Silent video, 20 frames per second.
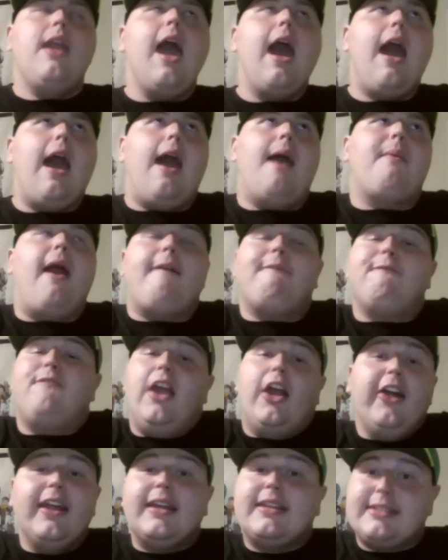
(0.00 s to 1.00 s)
yeah, I'm
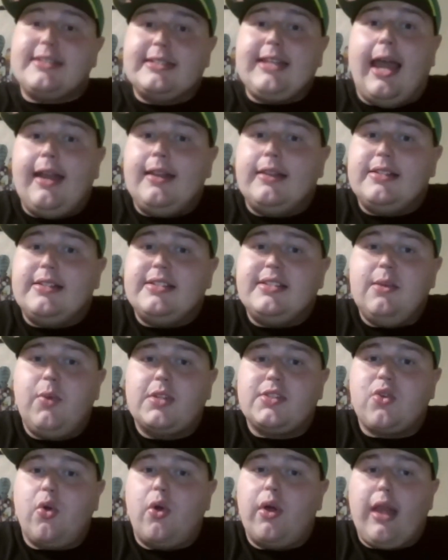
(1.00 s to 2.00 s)
very excited to see
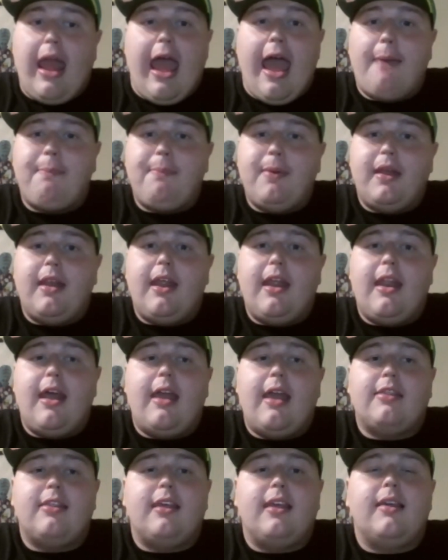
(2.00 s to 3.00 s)
what's going to happen, and
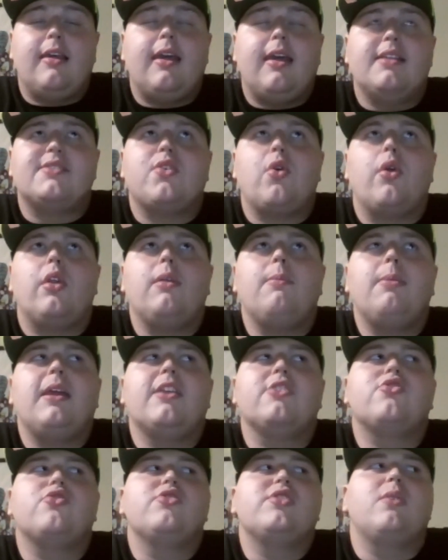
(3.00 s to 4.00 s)
I think it's going to
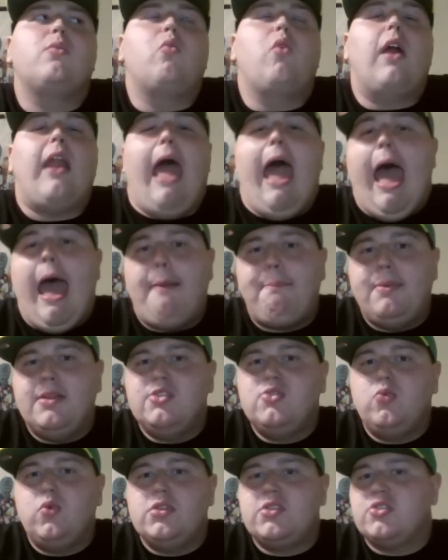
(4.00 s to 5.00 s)
be interesting what
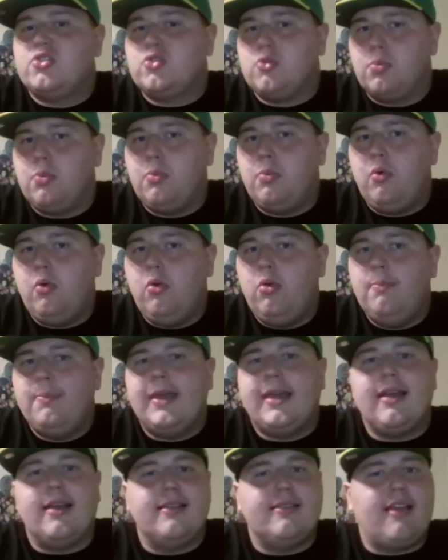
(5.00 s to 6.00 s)
happens with the Super Bowl
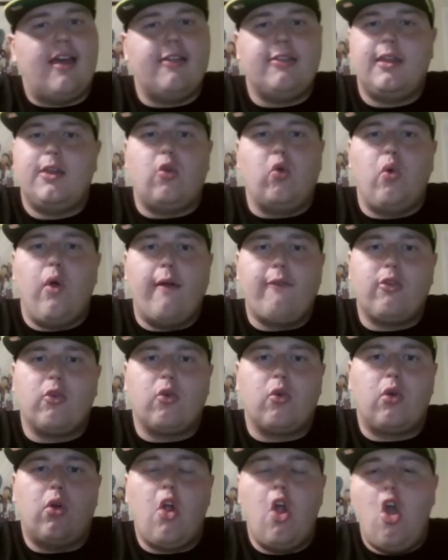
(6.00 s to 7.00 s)
because I think
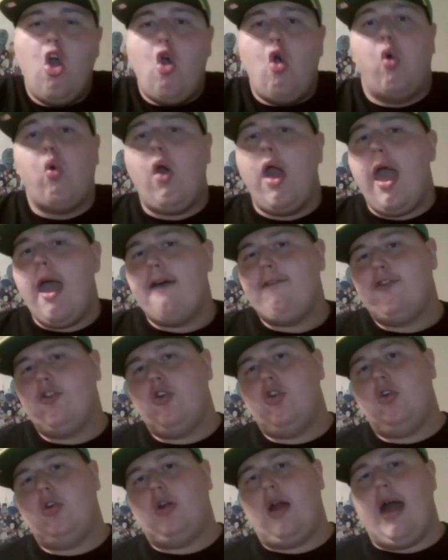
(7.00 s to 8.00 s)
whoever,
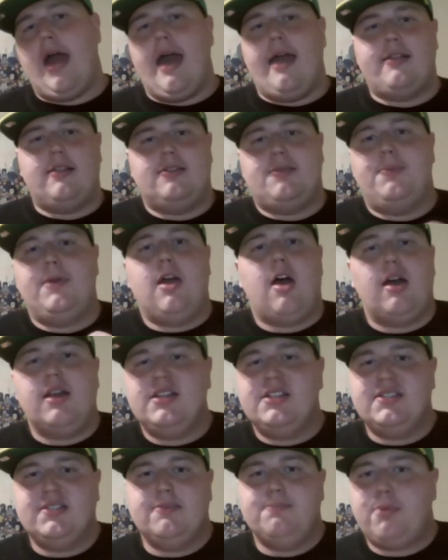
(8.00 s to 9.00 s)
whoever, I, to be
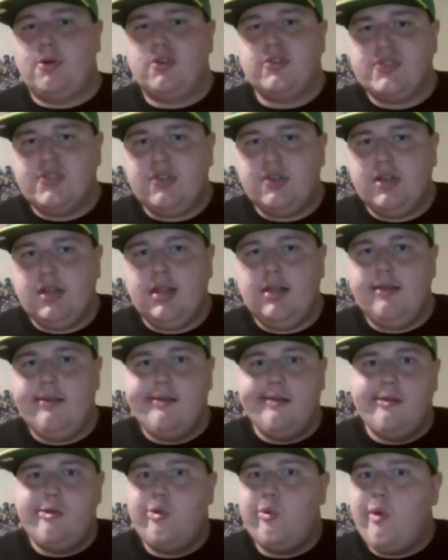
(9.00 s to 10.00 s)
honest, personally,
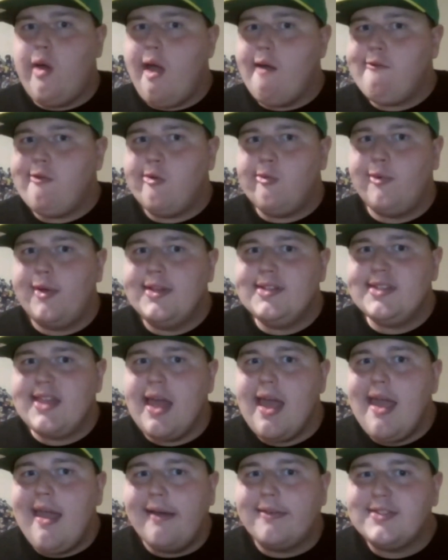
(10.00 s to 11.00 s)
whoever wins
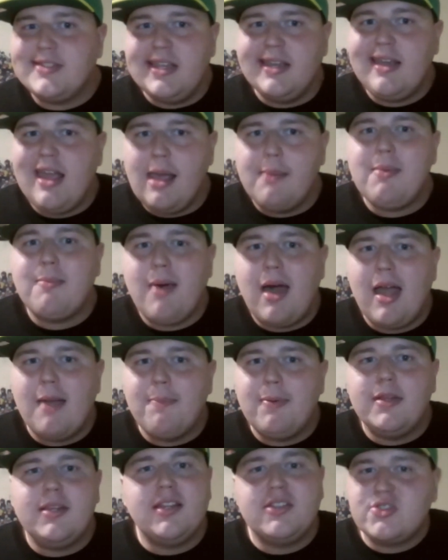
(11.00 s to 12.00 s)
the AFC game, in my
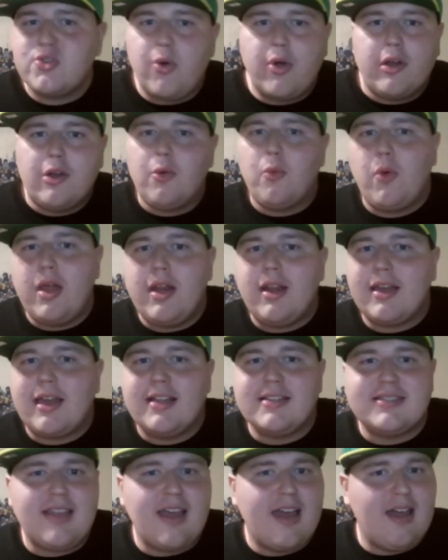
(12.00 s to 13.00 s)
opinion, is going to win
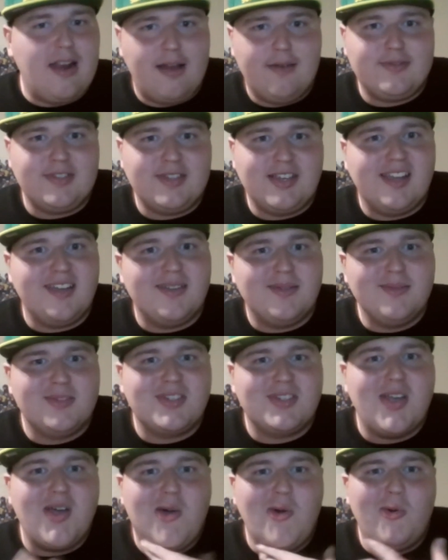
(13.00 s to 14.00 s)
against the NFC.
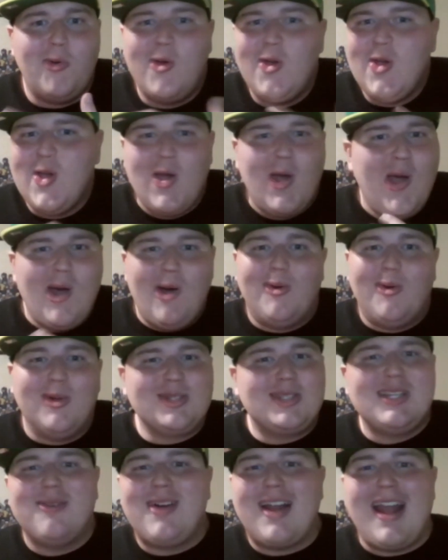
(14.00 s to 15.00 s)
So
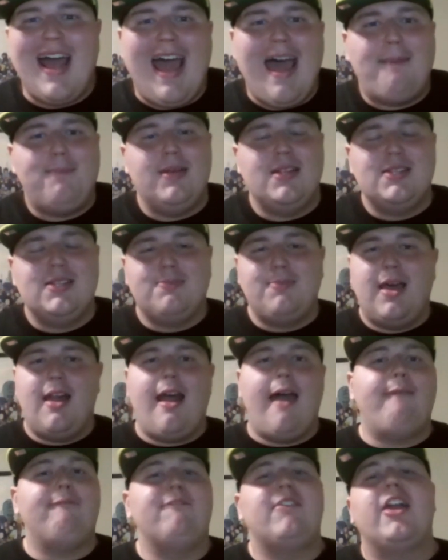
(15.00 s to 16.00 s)
we'll see what happens,
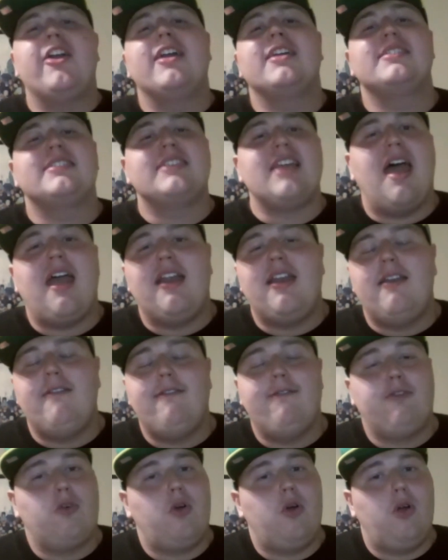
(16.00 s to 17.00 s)
but I'm very
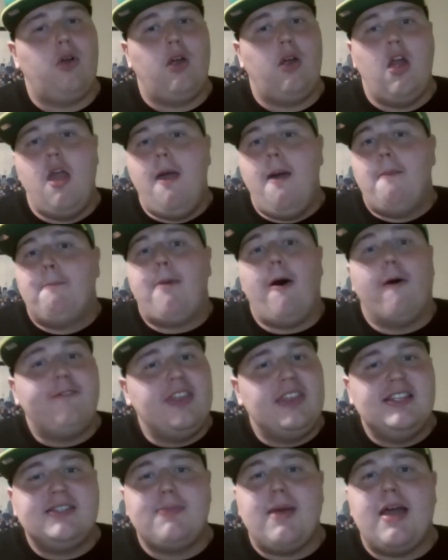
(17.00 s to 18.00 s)
excited for
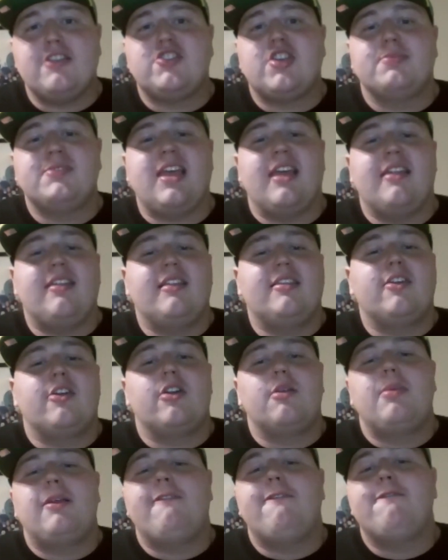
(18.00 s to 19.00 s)
both of these matchups. I think they're
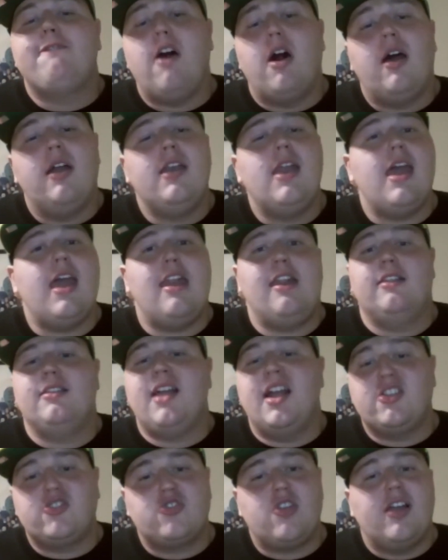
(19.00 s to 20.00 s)
going to be fun and
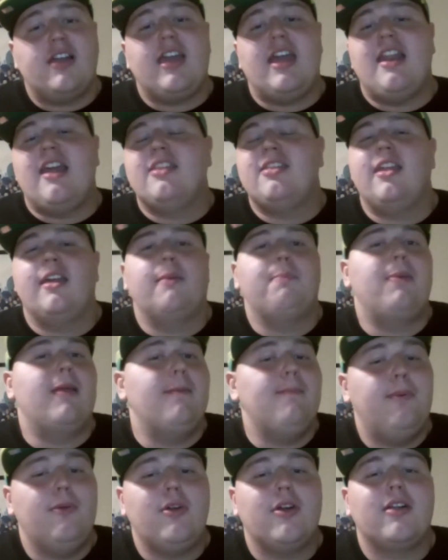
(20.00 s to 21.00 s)
electric, and I think
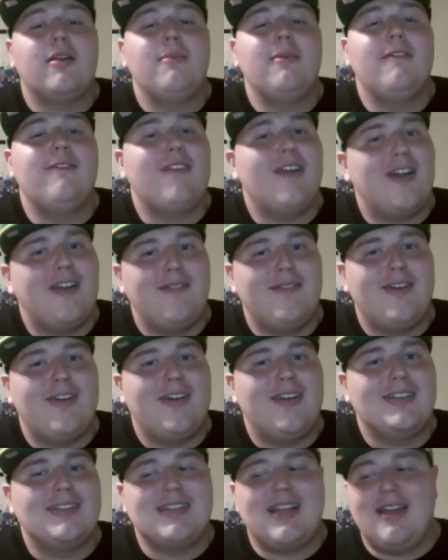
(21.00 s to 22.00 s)
people are going to be very,
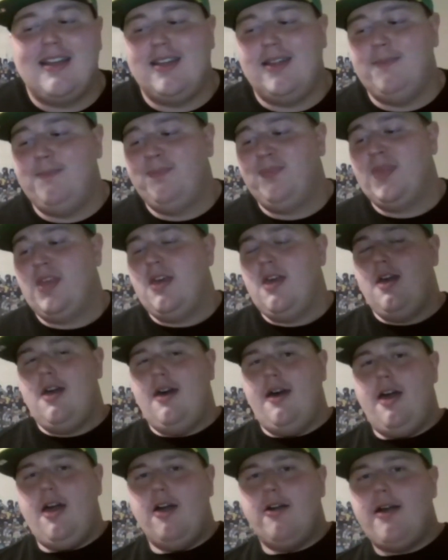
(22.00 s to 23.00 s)
very excited.
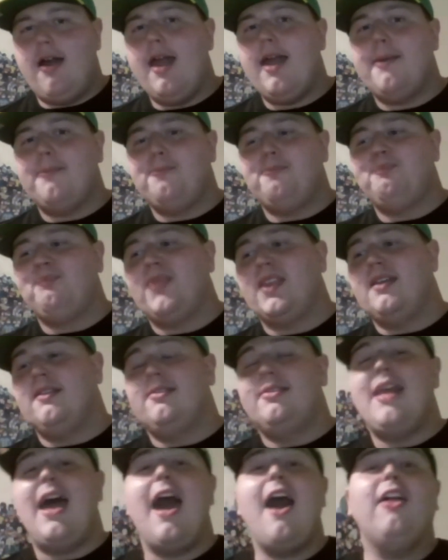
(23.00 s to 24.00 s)
All right,
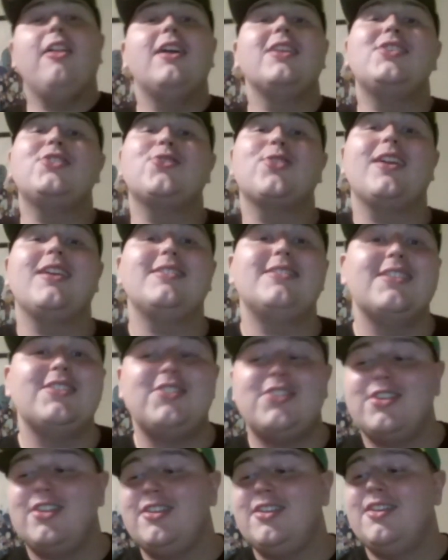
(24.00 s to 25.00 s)
now let's
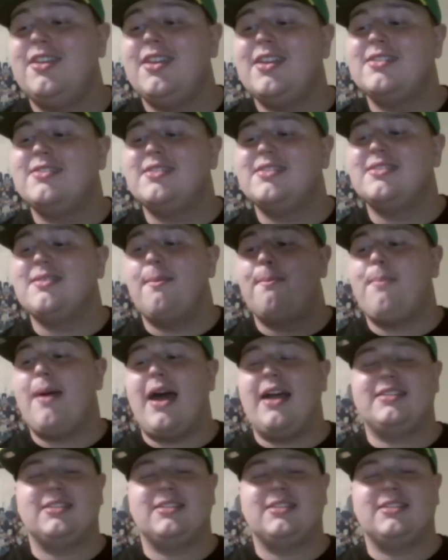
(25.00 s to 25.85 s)
transition into some